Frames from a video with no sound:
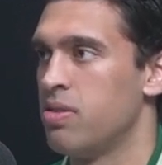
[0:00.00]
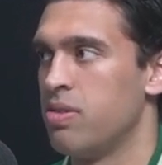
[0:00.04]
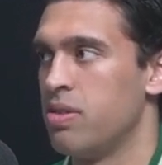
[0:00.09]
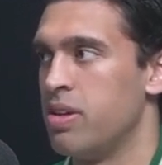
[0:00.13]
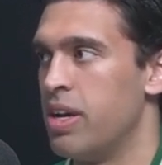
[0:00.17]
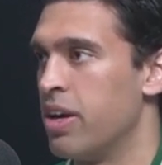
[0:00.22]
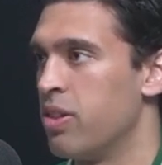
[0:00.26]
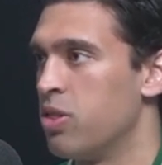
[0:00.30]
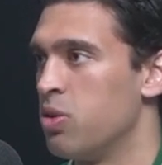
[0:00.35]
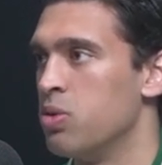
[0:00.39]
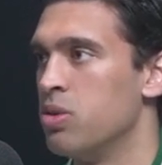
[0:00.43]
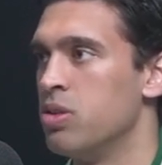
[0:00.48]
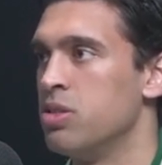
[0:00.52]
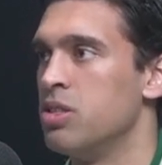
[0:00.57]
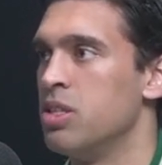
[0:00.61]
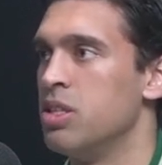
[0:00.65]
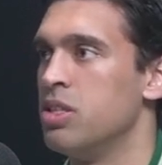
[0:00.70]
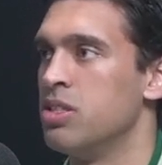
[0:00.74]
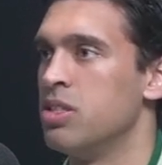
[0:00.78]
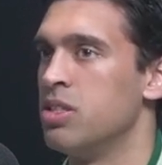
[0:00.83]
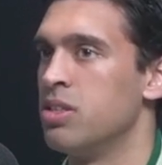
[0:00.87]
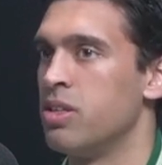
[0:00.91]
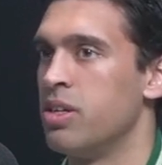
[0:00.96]
get through the
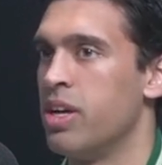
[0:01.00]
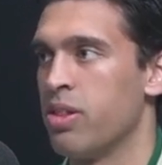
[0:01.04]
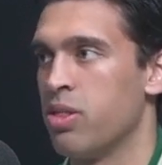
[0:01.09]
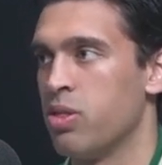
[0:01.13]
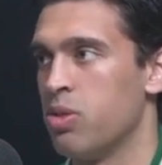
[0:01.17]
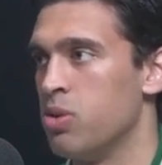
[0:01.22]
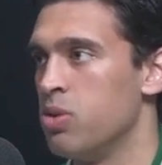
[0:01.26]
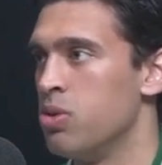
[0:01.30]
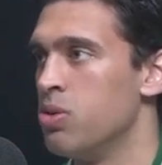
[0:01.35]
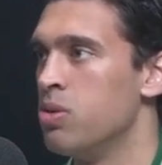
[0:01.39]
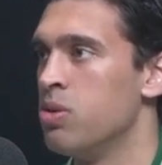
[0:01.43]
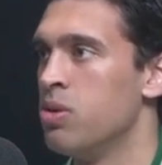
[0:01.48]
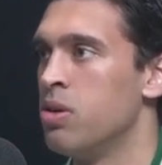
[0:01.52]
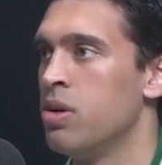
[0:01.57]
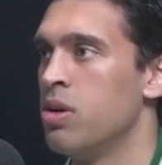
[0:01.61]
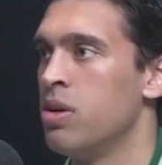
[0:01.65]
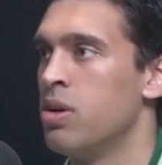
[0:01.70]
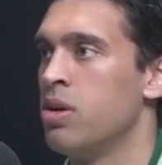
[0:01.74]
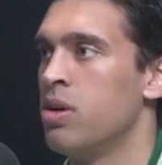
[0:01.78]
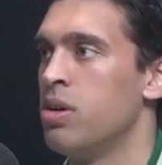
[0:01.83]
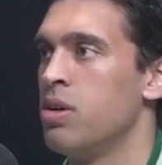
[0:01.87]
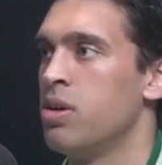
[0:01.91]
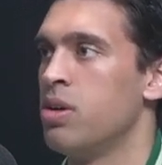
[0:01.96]
season, get through
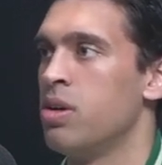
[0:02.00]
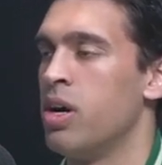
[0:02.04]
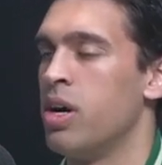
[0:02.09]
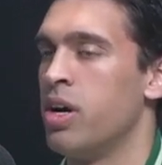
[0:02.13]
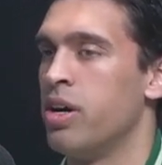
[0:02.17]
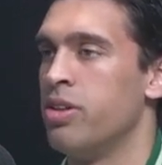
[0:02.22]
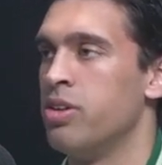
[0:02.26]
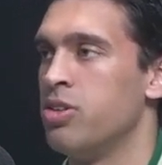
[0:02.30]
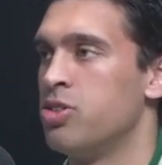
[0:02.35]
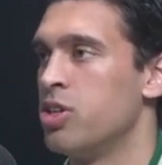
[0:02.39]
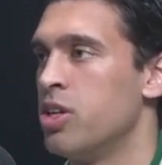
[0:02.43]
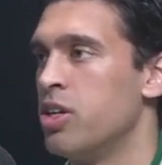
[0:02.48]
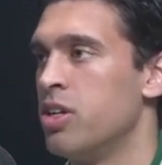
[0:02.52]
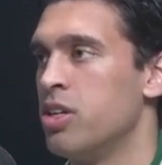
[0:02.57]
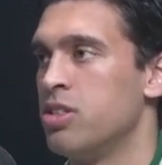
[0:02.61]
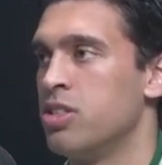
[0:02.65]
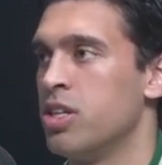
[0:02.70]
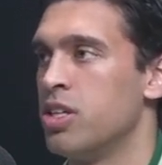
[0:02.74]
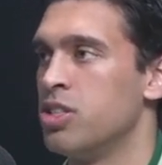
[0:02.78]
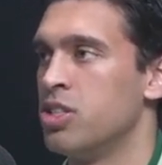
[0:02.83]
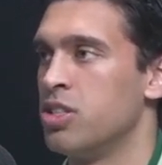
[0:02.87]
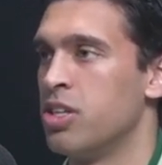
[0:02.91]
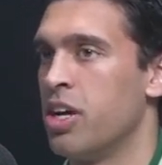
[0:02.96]
uh, the training
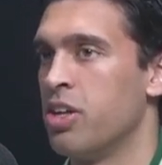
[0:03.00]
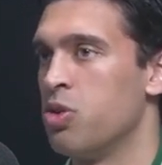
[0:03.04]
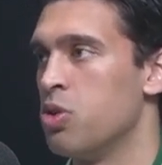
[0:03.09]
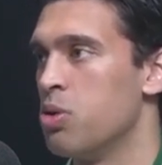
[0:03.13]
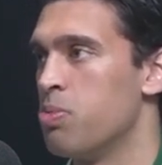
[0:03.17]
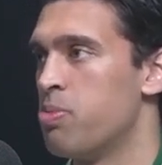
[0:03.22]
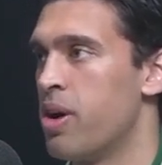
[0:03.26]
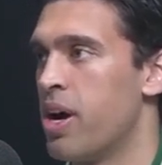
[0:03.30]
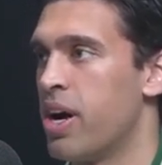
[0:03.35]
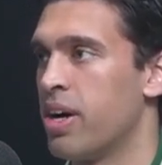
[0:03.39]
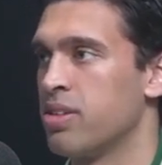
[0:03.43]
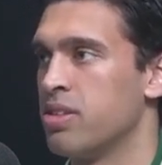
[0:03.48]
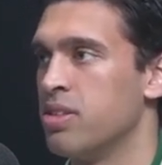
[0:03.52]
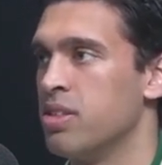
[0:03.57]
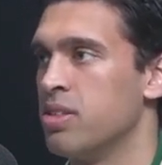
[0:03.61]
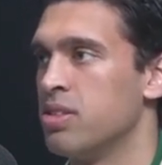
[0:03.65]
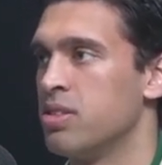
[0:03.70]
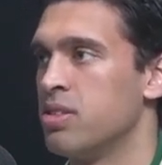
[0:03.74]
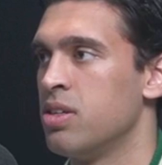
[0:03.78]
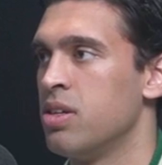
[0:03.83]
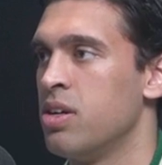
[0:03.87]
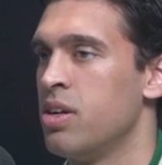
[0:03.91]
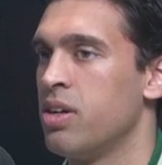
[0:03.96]
session, get through to
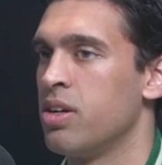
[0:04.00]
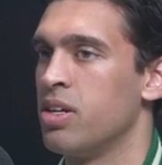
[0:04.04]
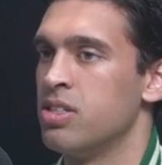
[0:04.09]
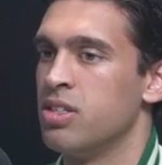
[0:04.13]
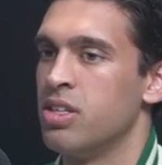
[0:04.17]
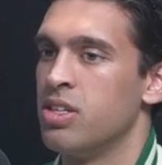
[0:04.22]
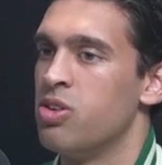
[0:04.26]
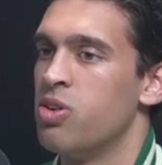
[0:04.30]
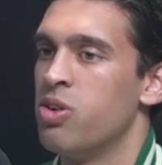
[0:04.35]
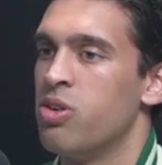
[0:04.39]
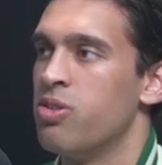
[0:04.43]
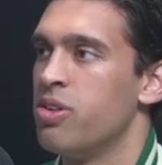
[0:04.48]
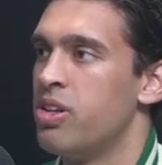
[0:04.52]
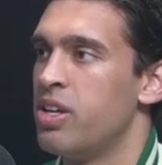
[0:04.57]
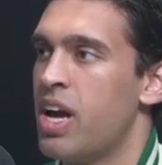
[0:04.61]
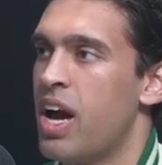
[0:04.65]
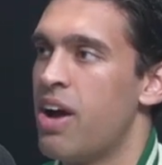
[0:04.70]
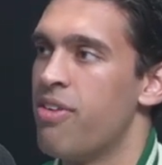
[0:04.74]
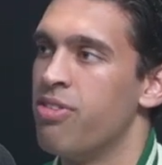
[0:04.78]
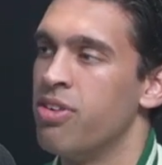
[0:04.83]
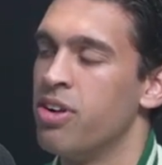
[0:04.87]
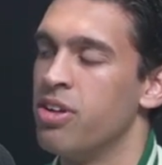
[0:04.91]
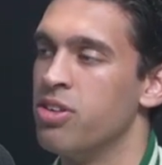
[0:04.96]
practice, because mm. you don't really
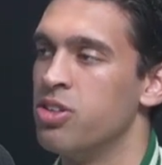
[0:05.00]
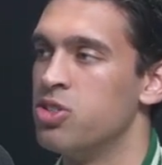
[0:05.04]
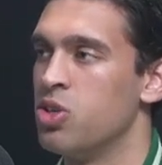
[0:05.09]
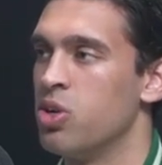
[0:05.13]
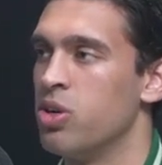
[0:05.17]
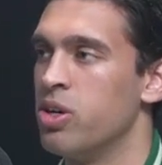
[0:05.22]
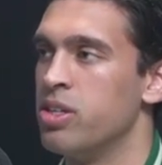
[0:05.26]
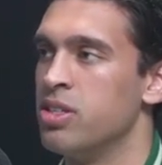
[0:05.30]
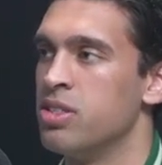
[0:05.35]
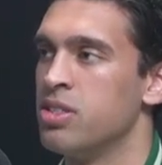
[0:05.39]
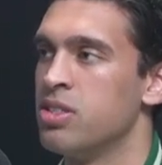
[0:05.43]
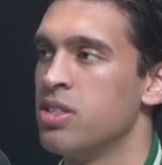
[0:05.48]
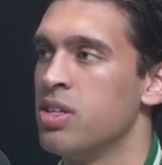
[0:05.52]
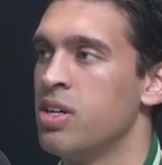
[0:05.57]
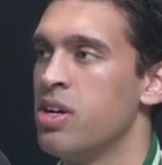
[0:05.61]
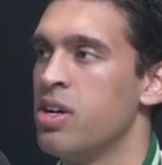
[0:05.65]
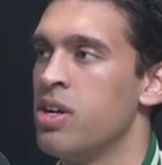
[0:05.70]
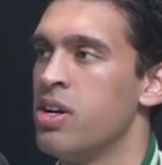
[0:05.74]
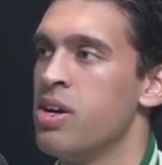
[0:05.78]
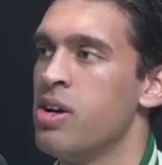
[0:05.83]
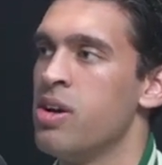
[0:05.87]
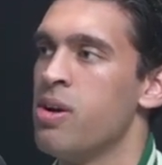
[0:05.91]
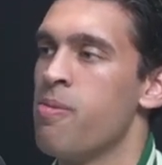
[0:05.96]
have another choice.
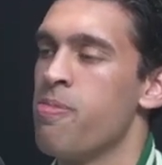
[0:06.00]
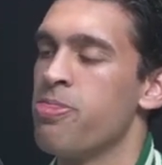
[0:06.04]
Yep.